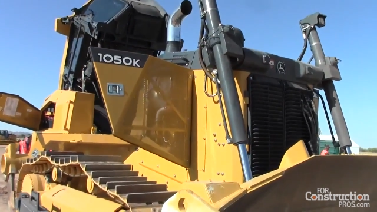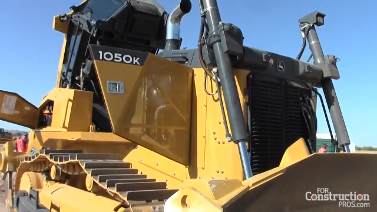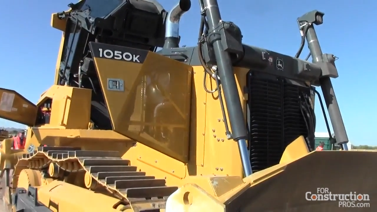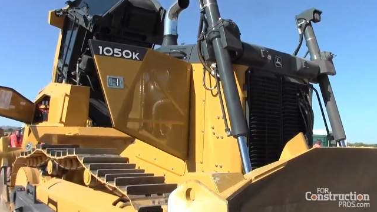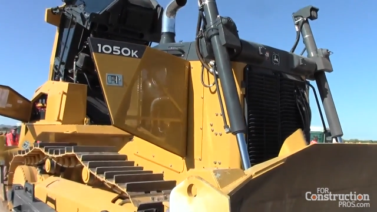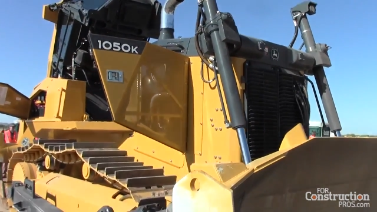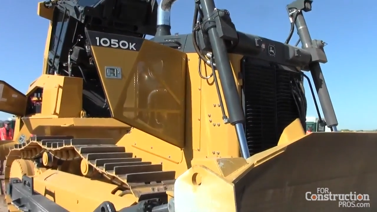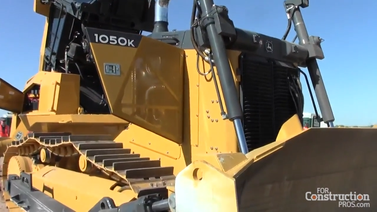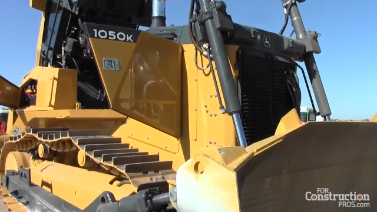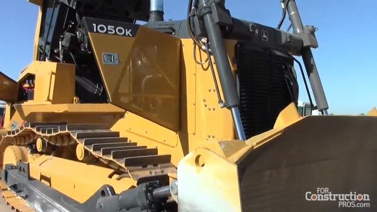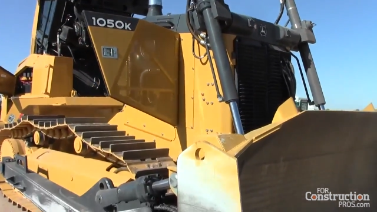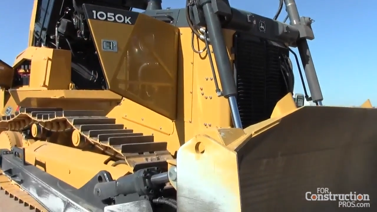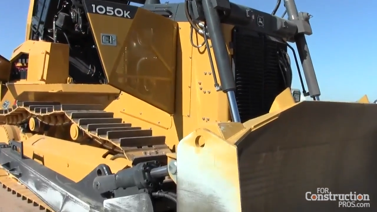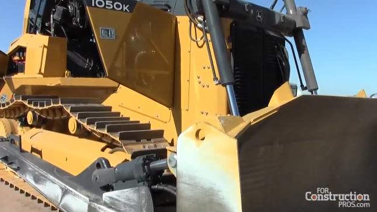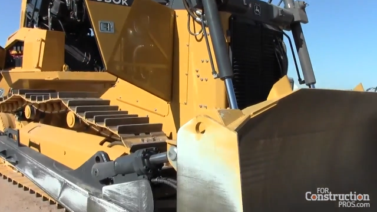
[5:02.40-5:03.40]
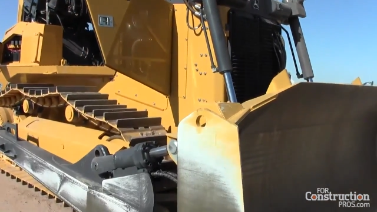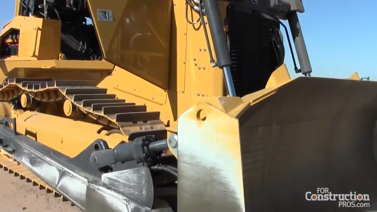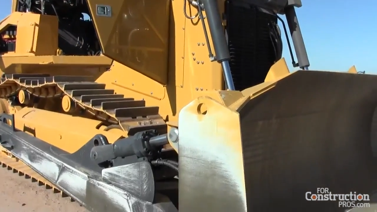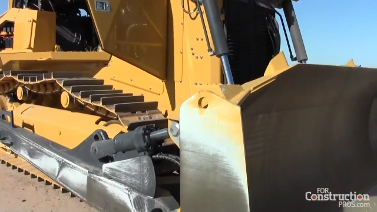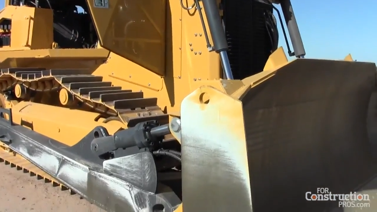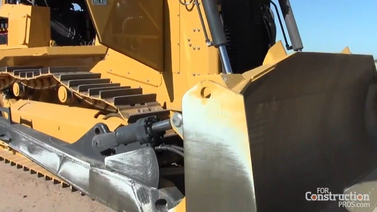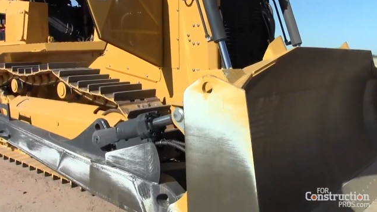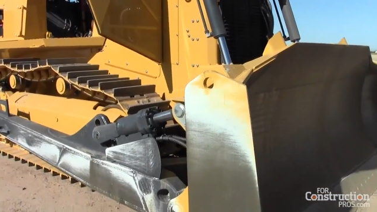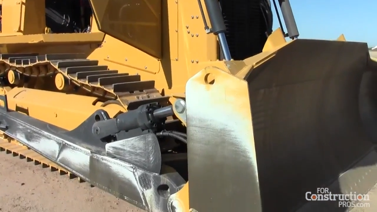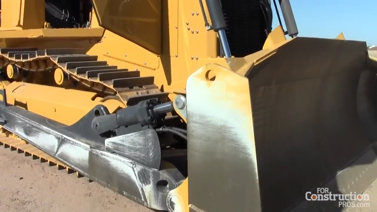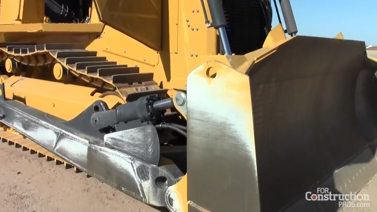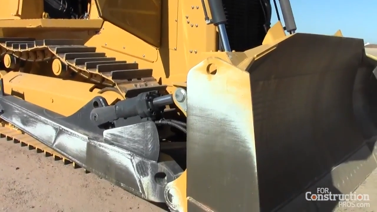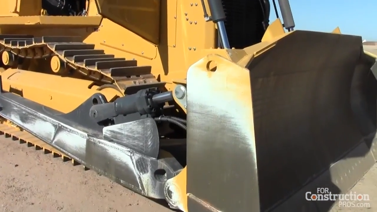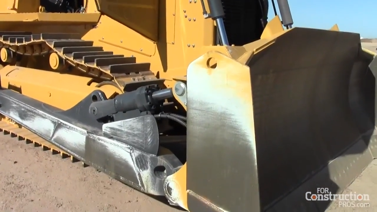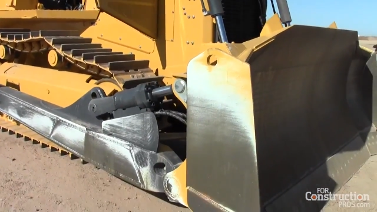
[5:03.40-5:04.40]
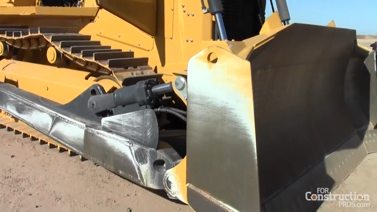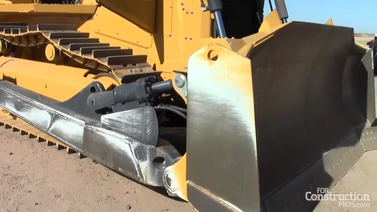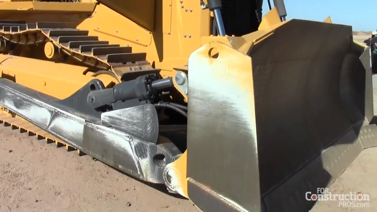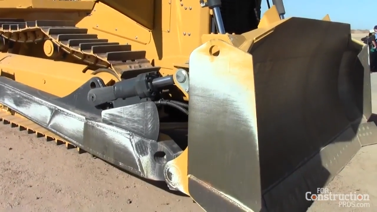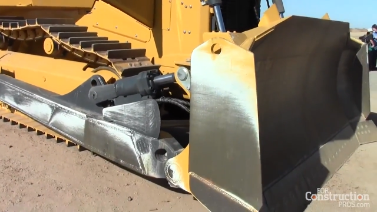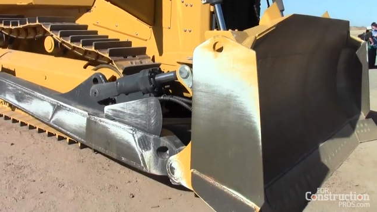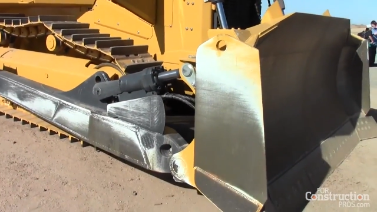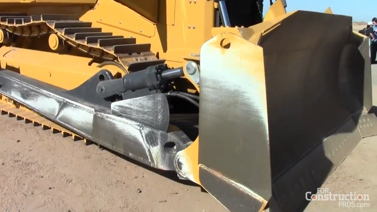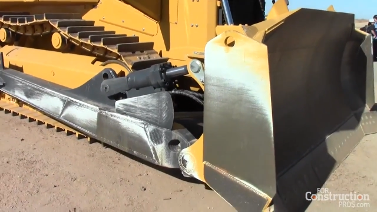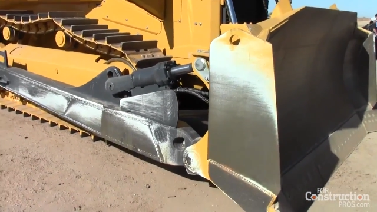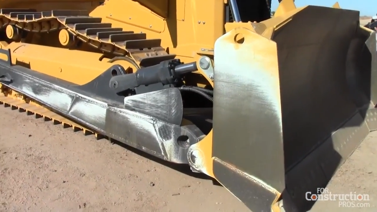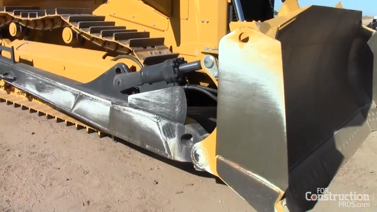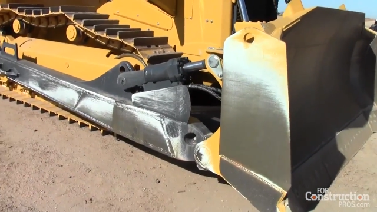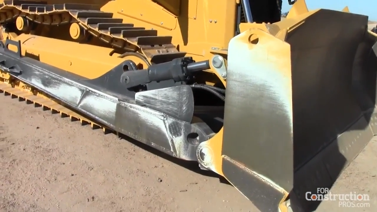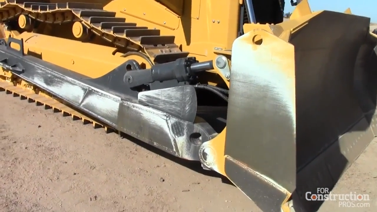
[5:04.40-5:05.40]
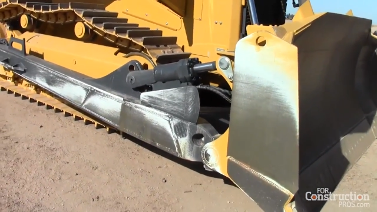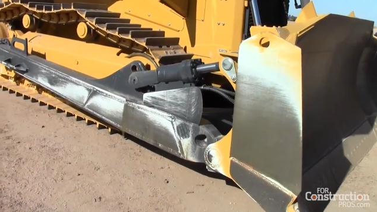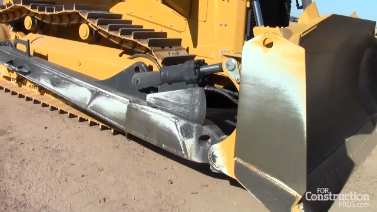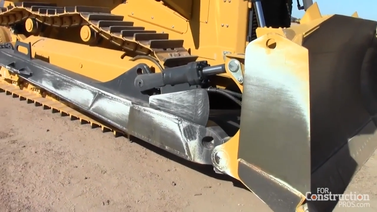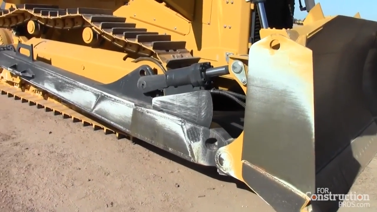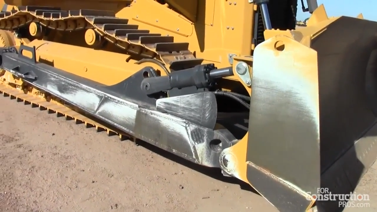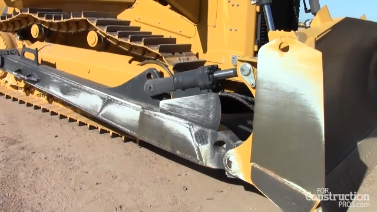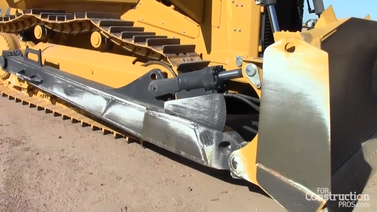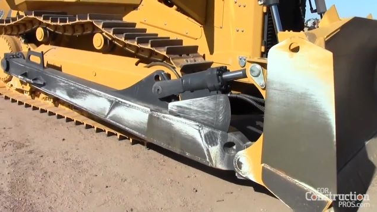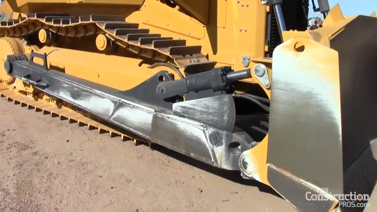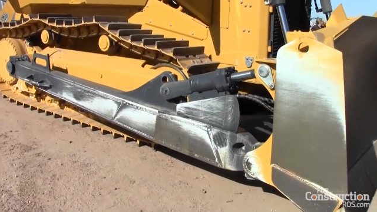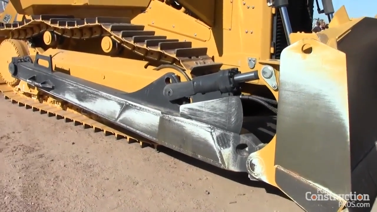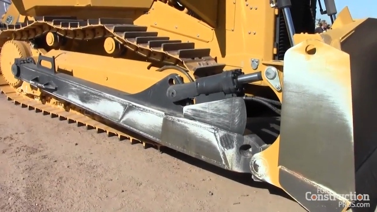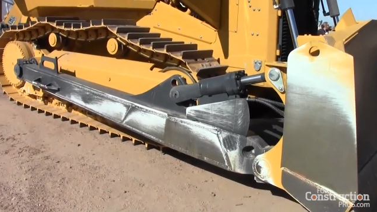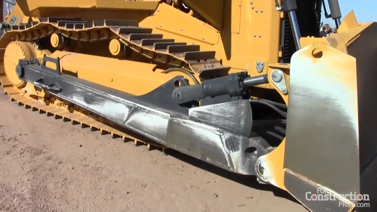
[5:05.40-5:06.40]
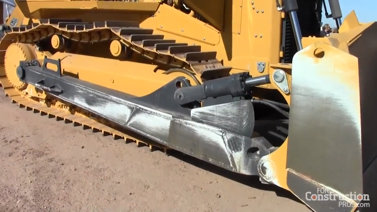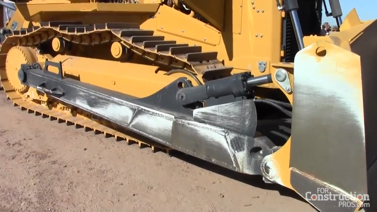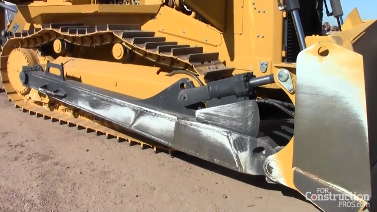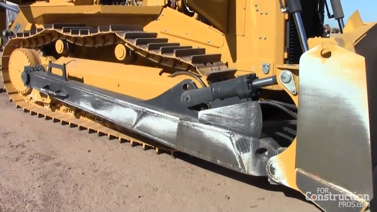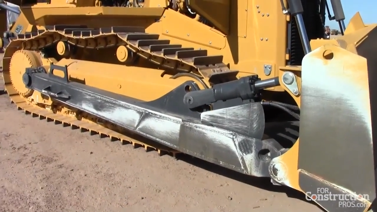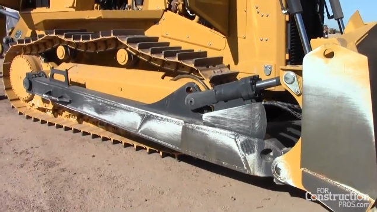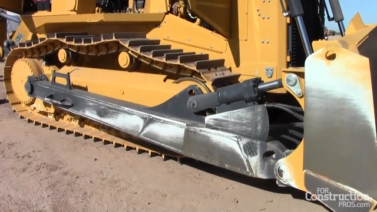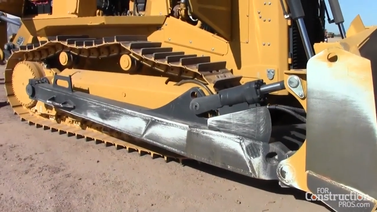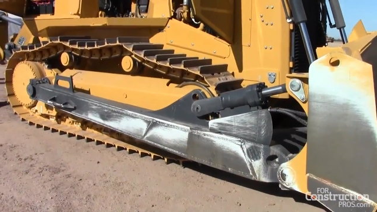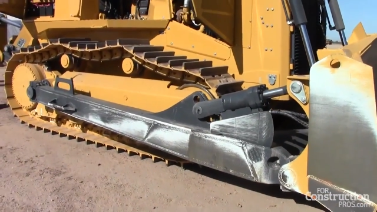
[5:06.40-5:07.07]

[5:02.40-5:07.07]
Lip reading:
[unreadable: no face in view]